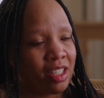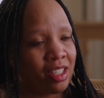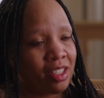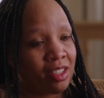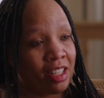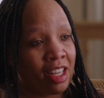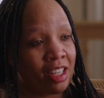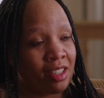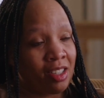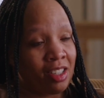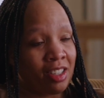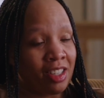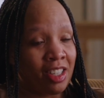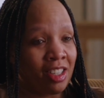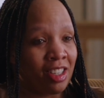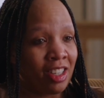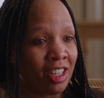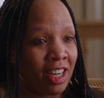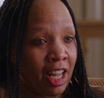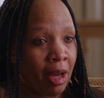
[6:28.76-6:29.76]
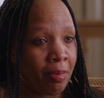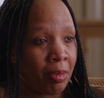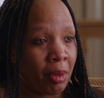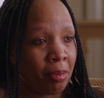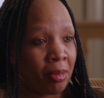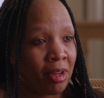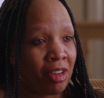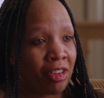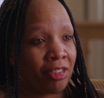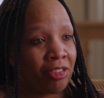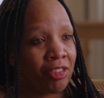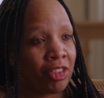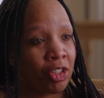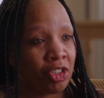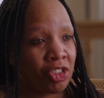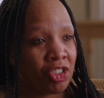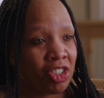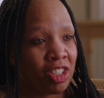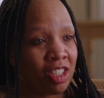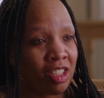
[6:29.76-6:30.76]
because at the end of the day, I'm a mother
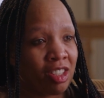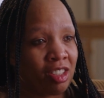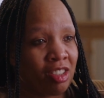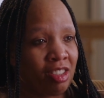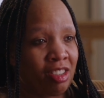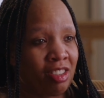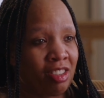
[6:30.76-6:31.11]
first.